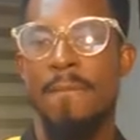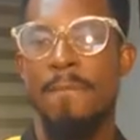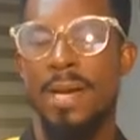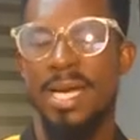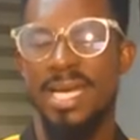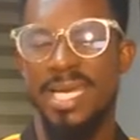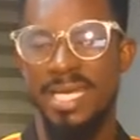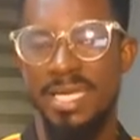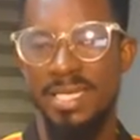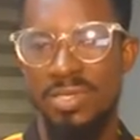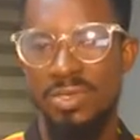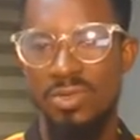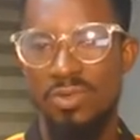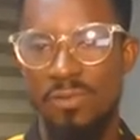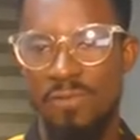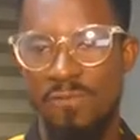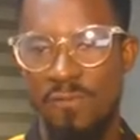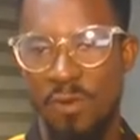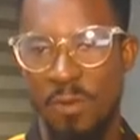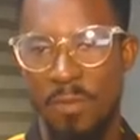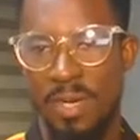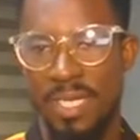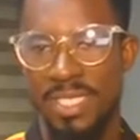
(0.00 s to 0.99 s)
But the new
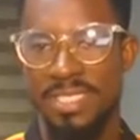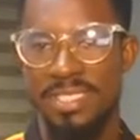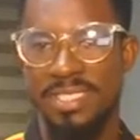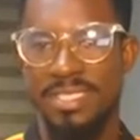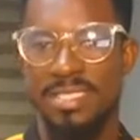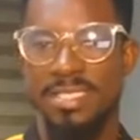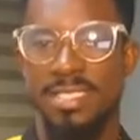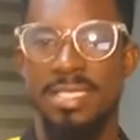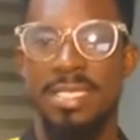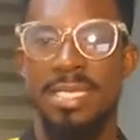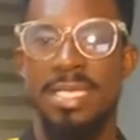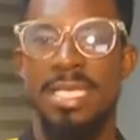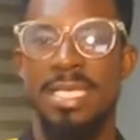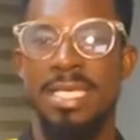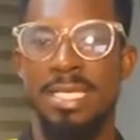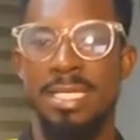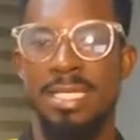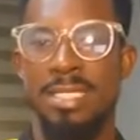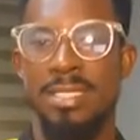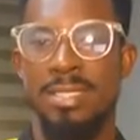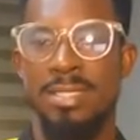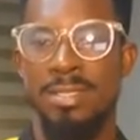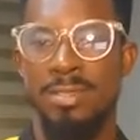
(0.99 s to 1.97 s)
format,
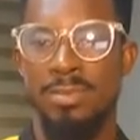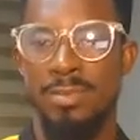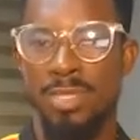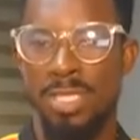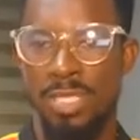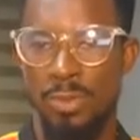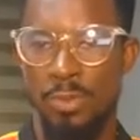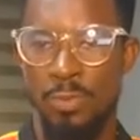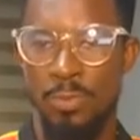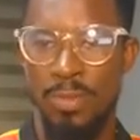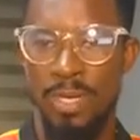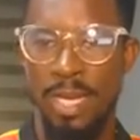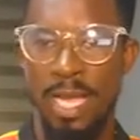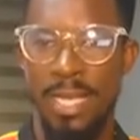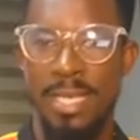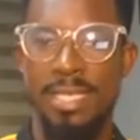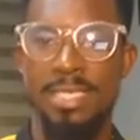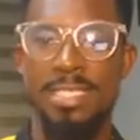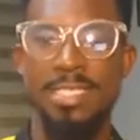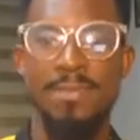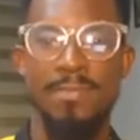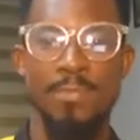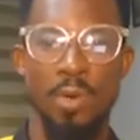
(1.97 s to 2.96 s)
they will play
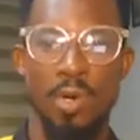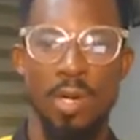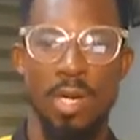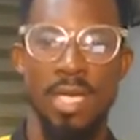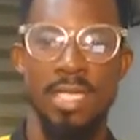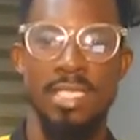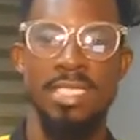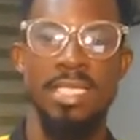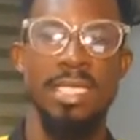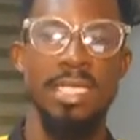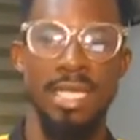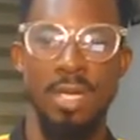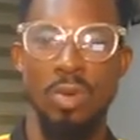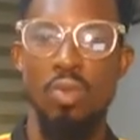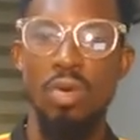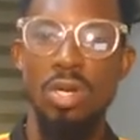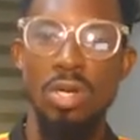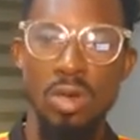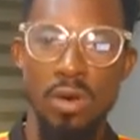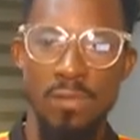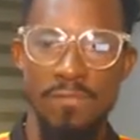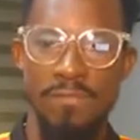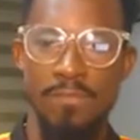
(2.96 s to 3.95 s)
against Poland, and the
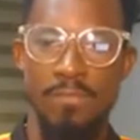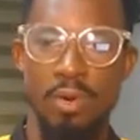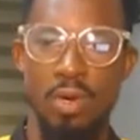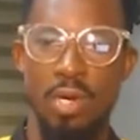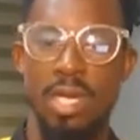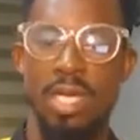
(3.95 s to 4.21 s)
winner of